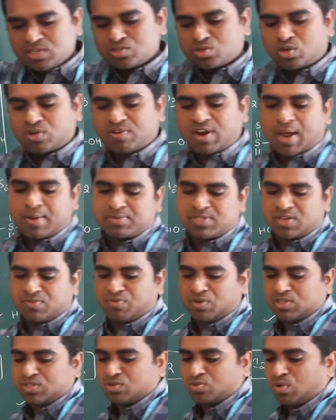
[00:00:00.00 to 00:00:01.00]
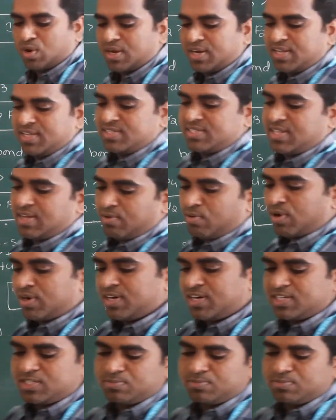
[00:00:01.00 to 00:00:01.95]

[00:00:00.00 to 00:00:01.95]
So your option first one is the what it is?